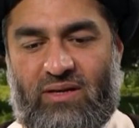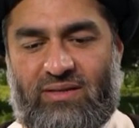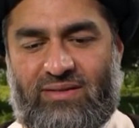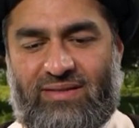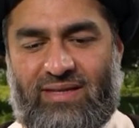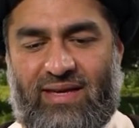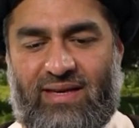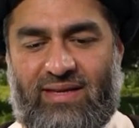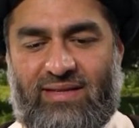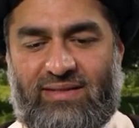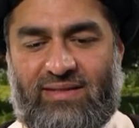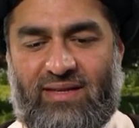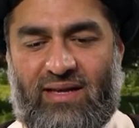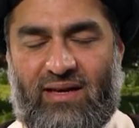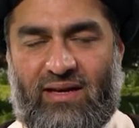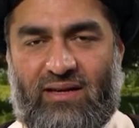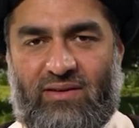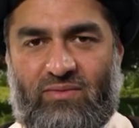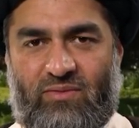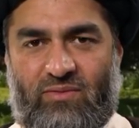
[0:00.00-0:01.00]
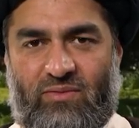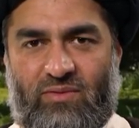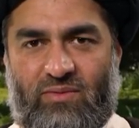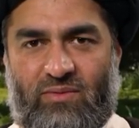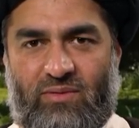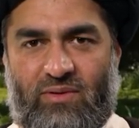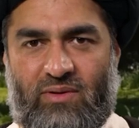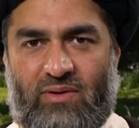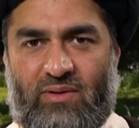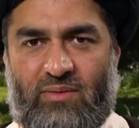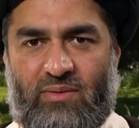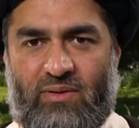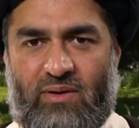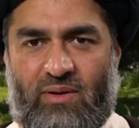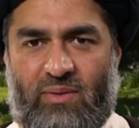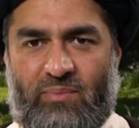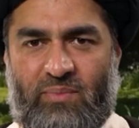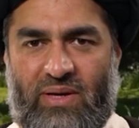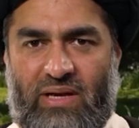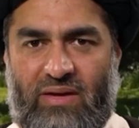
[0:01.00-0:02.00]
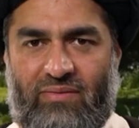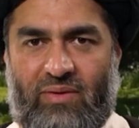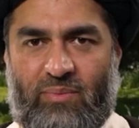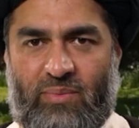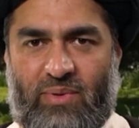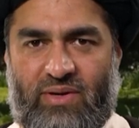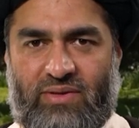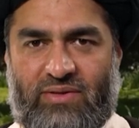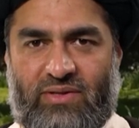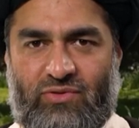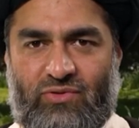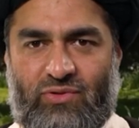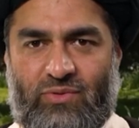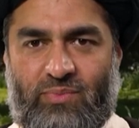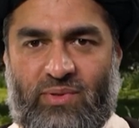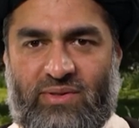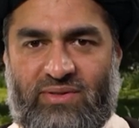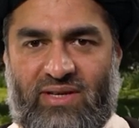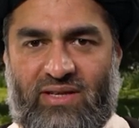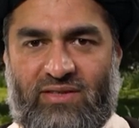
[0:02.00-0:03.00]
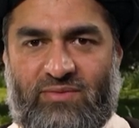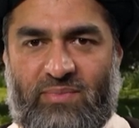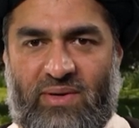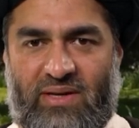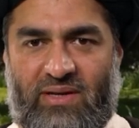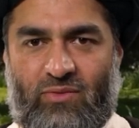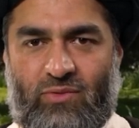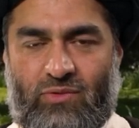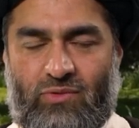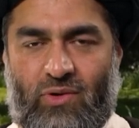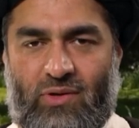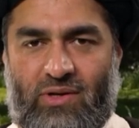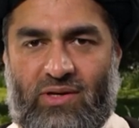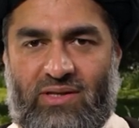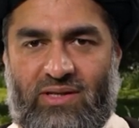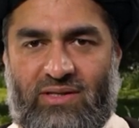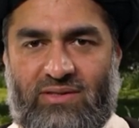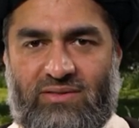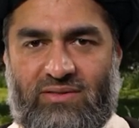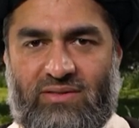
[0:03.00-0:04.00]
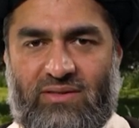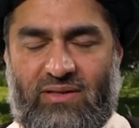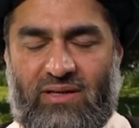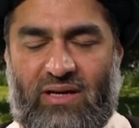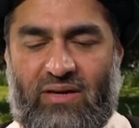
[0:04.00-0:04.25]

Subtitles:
says that a believing person should possess many good qualities.